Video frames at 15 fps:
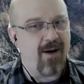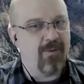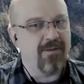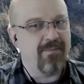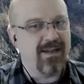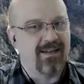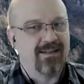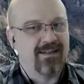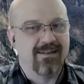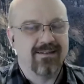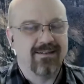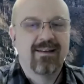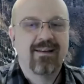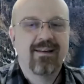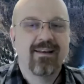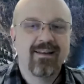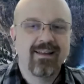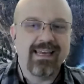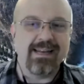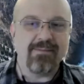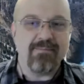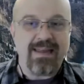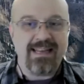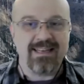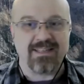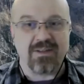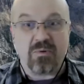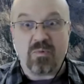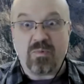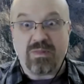what it means. It means
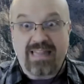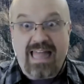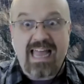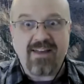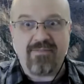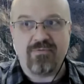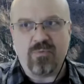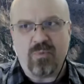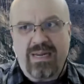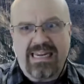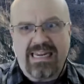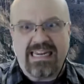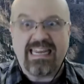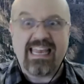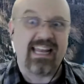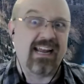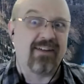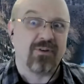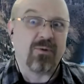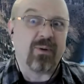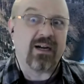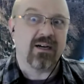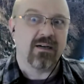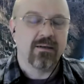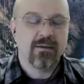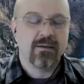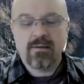that life, we get everywhere.